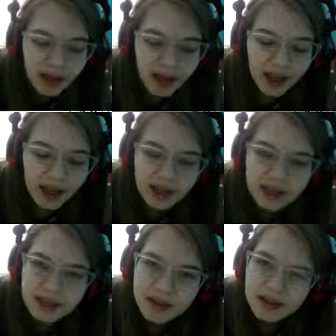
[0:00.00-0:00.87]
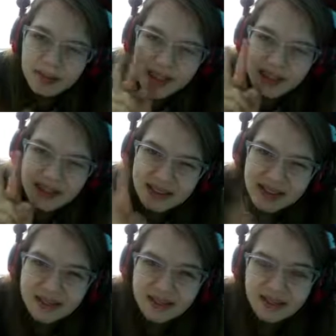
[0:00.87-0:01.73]
And peace.
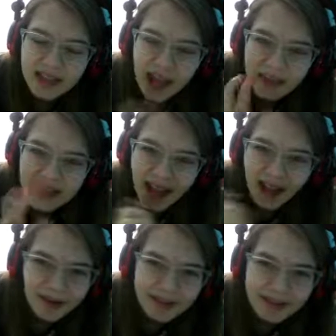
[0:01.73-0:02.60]
Nami out.